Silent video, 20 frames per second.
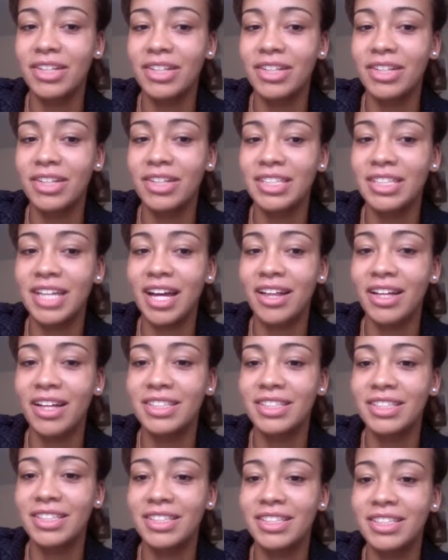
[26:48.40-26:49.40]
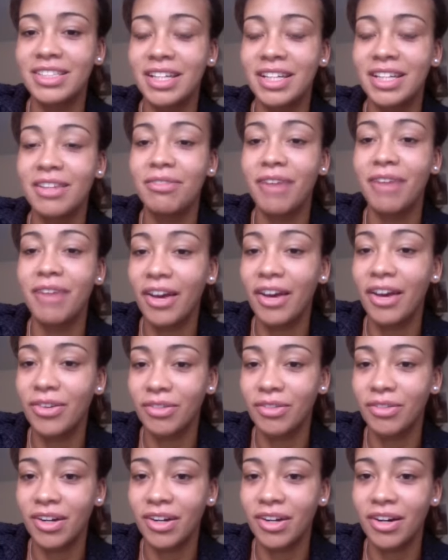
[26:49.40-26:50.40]
tell us the value of
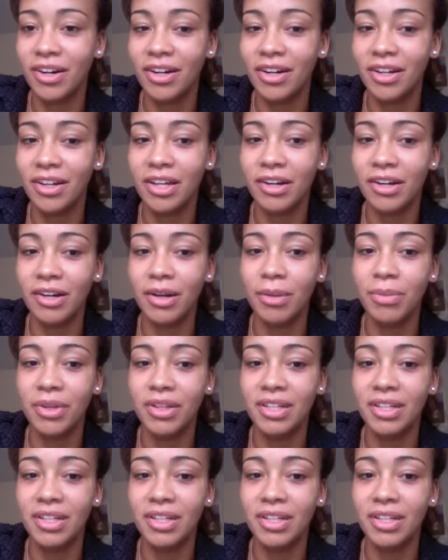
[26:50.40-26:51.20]
their abilities.